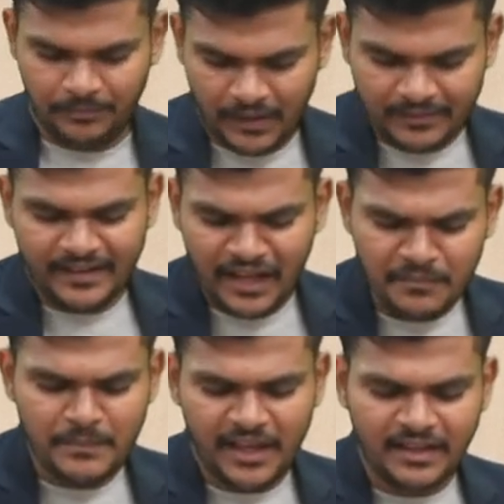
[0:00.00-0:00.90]
Ray
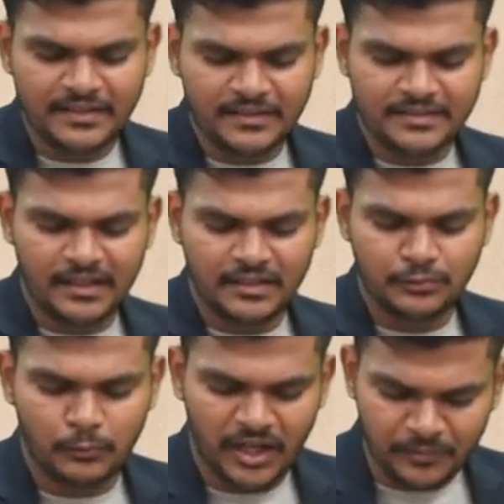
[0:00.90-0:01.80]
makes and sells
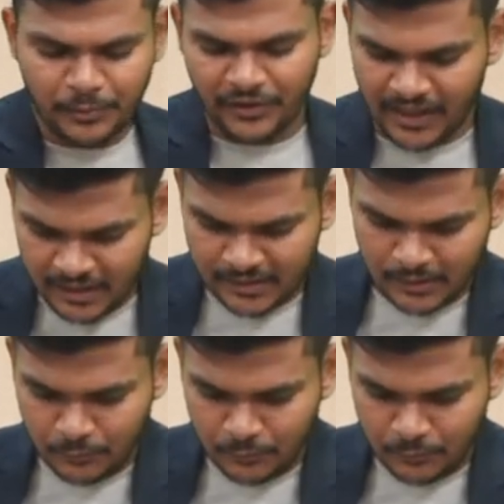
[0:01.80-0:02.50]
one product